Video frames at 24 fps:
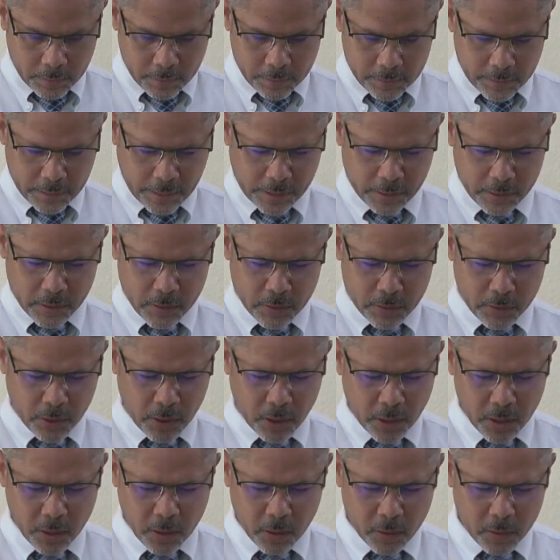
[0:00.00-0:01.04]
Thank you
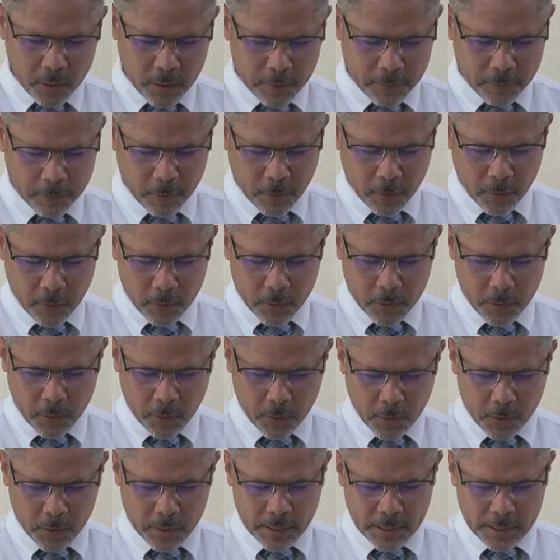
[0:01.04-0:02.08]
not only for
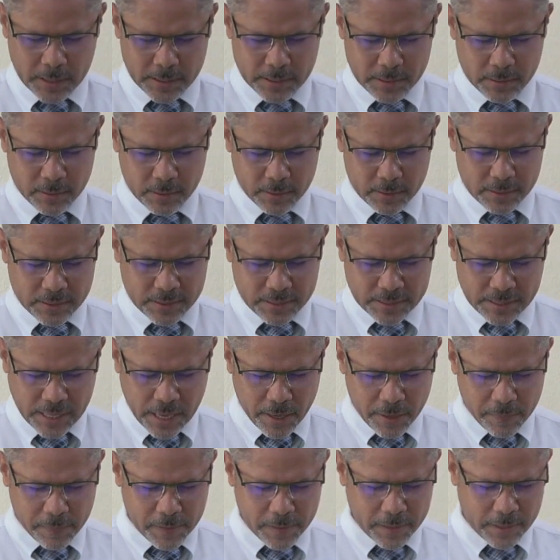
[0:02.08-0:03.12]
your
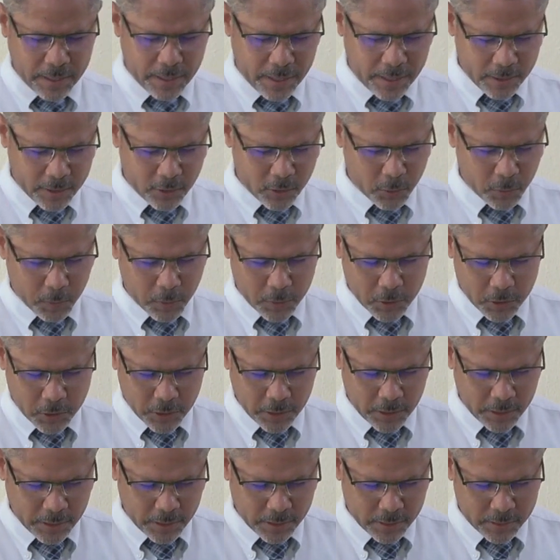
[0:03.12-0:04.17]
saving grace, which
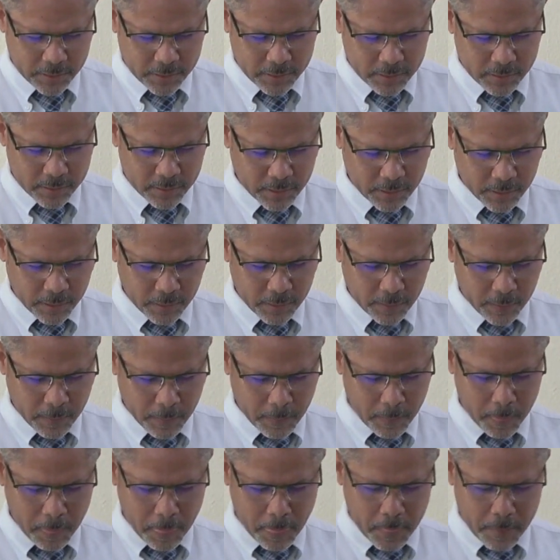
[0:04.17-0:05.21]
is
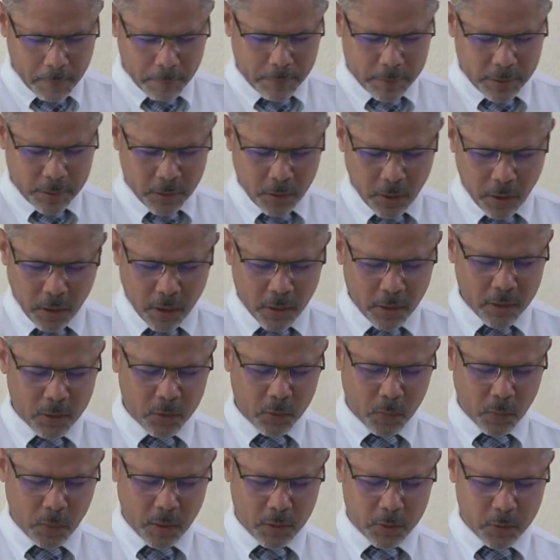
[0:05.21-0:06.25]
beyond
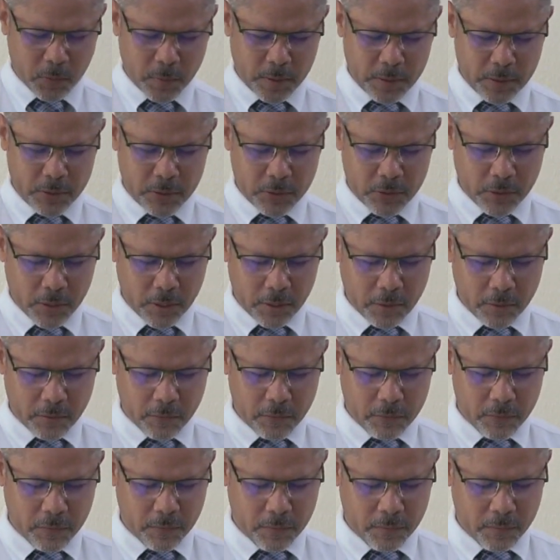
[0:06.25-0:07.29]
what we deserve,
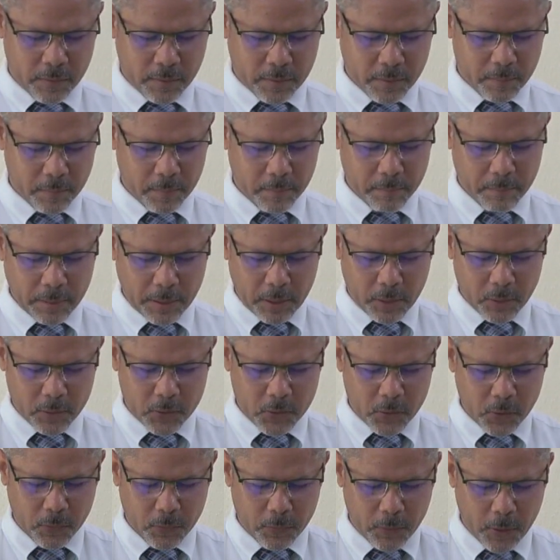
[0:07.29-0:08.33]
but
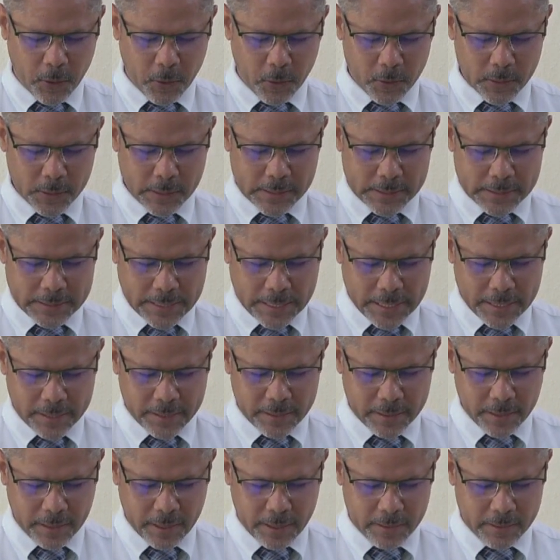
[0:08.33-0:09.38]
also for your
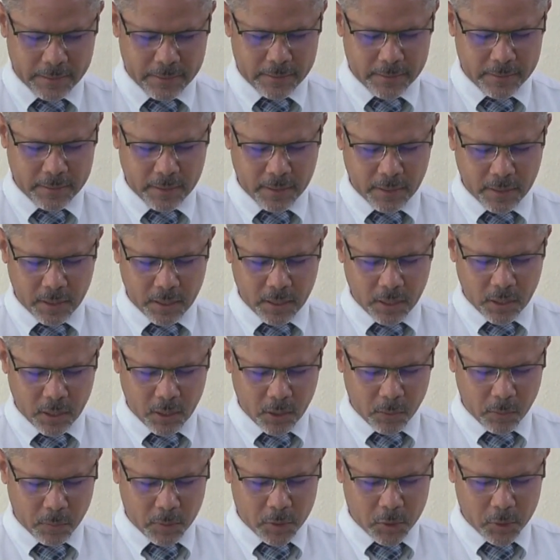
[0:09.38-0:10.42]
sustaining grace,
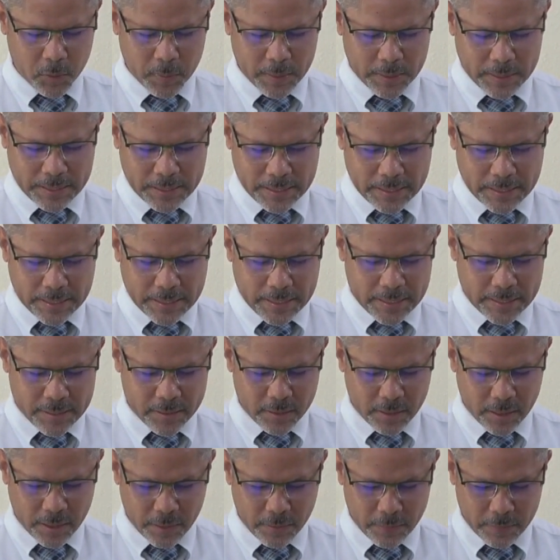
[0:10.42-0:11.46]
which we need
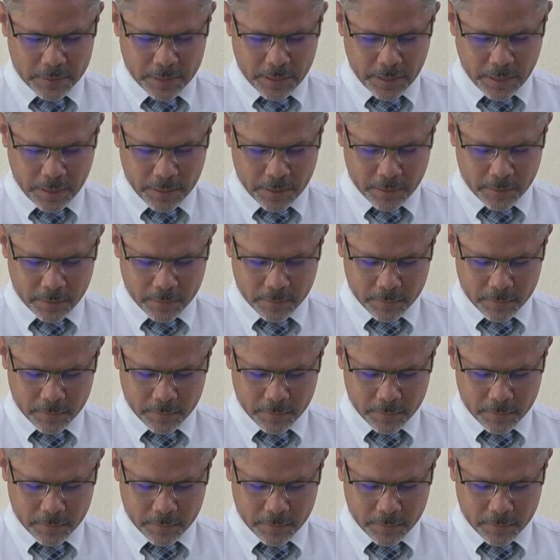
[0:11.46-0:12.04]
each and every day.